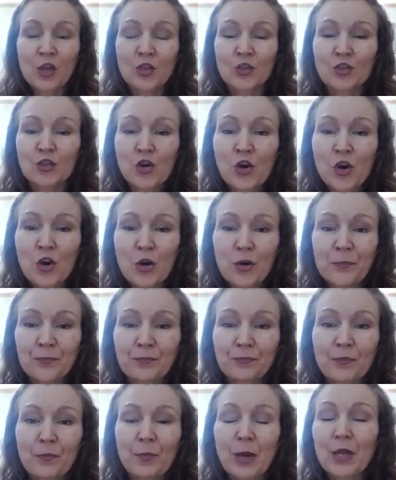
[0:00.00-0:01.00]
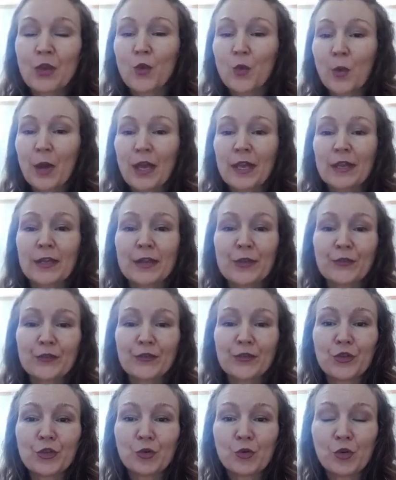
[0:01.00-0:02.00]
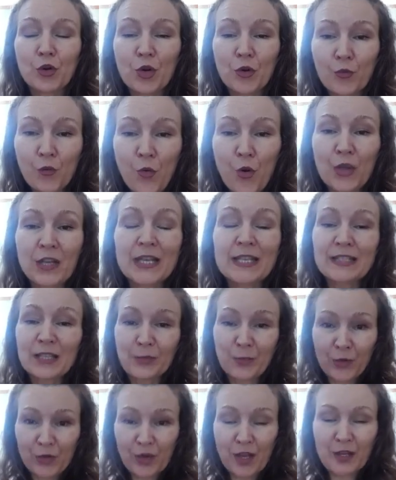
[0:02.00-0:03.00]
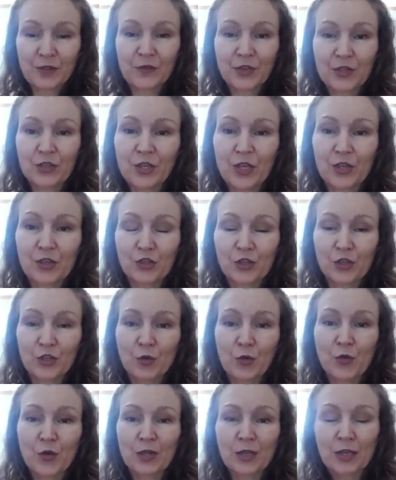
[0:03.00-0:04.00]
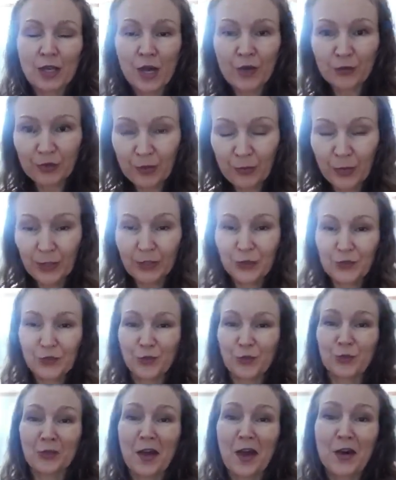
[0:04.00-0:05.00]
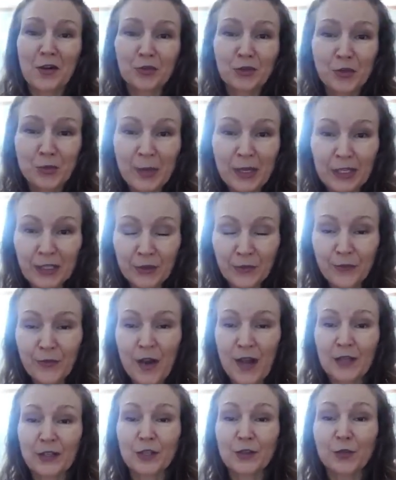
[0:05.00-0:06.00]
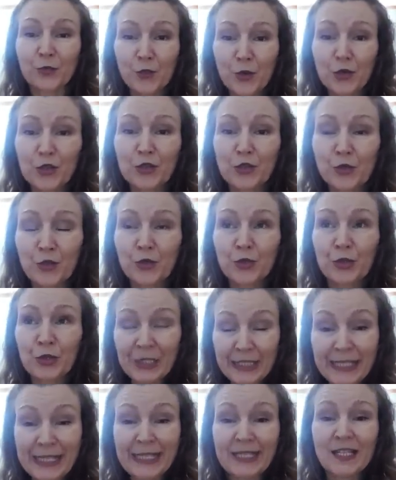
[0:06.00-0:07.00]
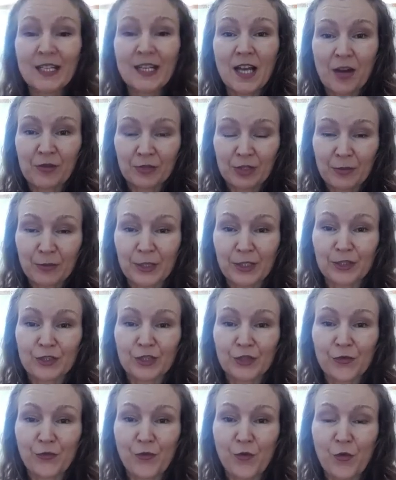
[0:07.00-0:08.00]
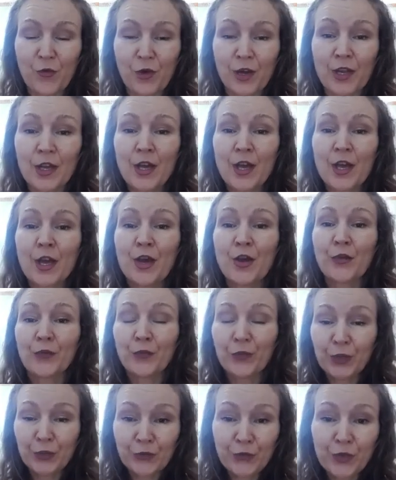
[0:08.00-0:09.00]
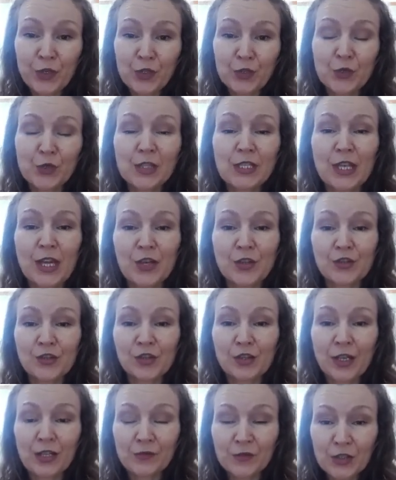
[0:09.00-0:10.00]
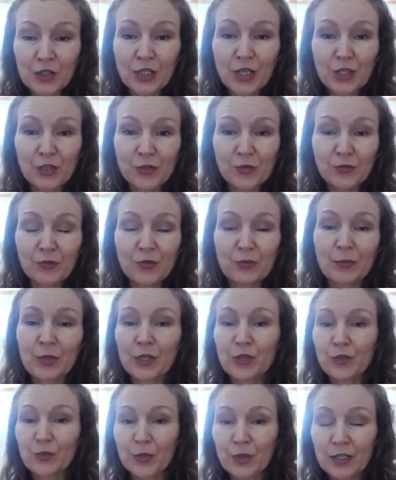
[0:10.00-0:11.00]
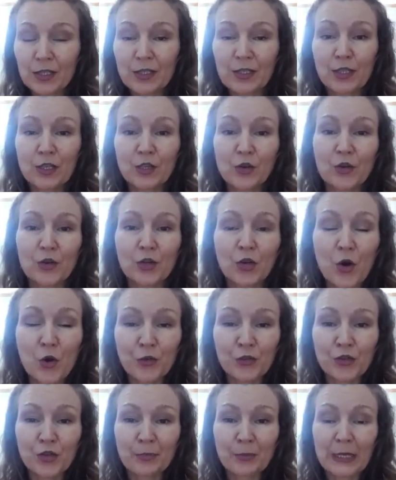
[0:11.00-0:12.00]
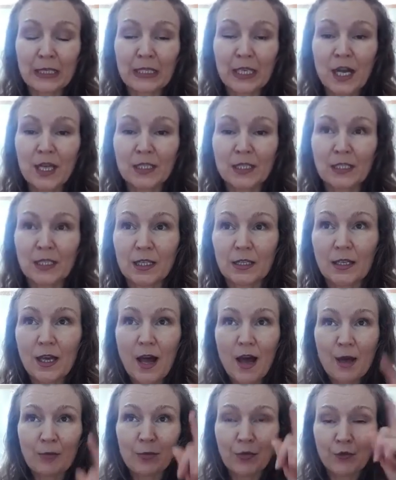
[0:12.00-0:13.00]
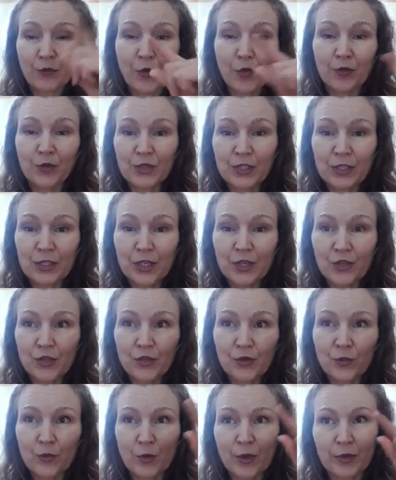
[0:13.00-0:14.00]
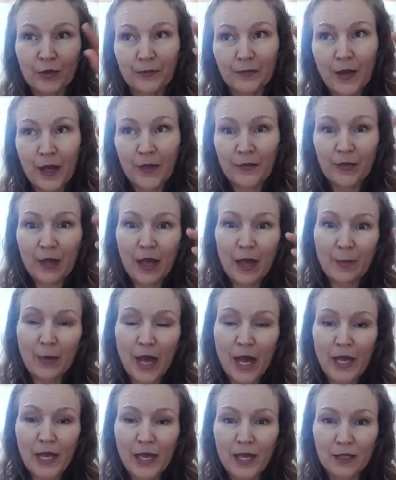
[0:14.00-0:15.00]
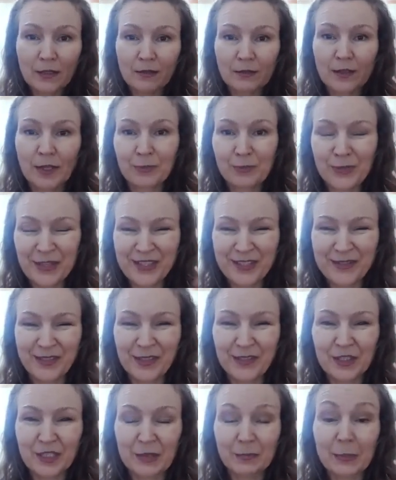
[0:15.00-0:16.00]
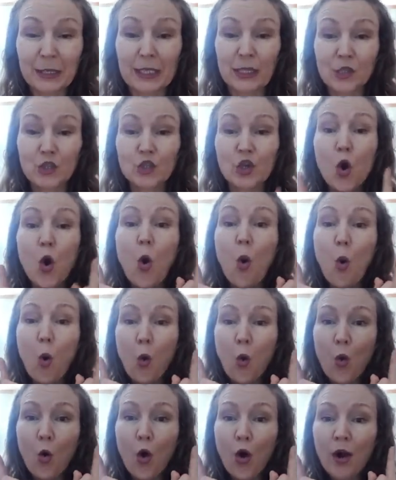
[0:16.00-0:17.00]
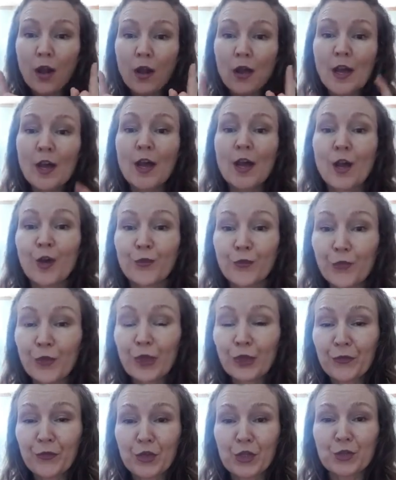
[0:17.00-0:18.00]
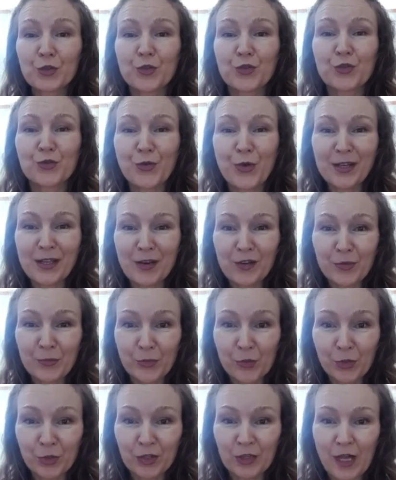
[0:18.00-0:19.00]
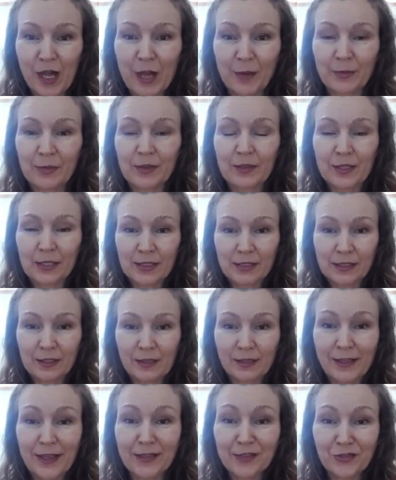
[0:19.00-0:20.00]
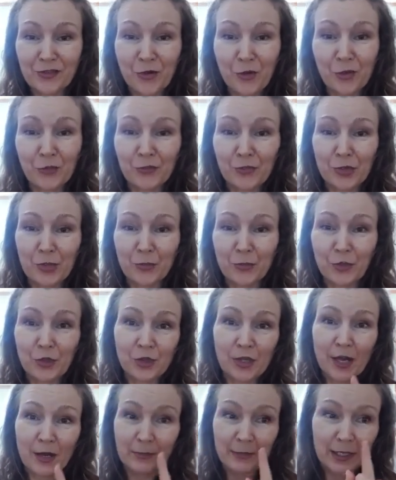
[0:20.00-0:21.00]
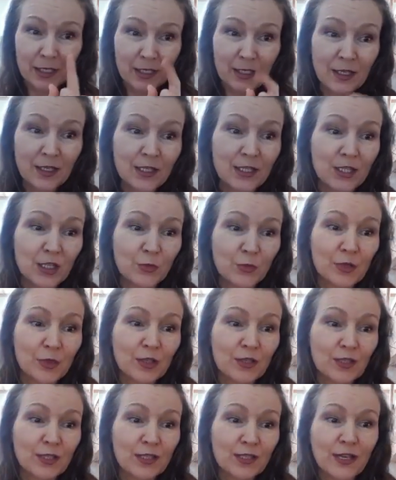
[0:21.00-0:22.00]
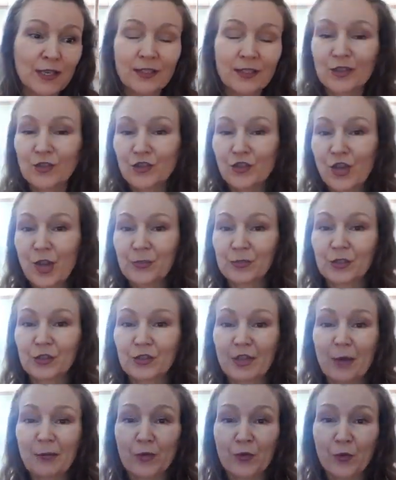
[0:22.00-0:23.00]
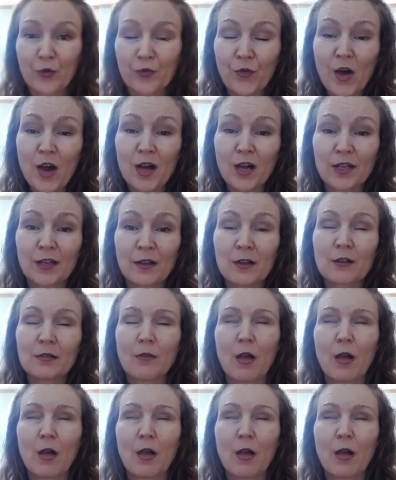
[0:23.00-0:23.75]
So, by the way, if you want a deeper conversation on accountability, on how to make it fun and what do you need accountability for, feel free to schedule a conversation with me. You will see it on coachingbynadia.com/15min. That means 15 minutes. Or feel free to join our book club. This is the last call for the book club because we're discussing chapter number 1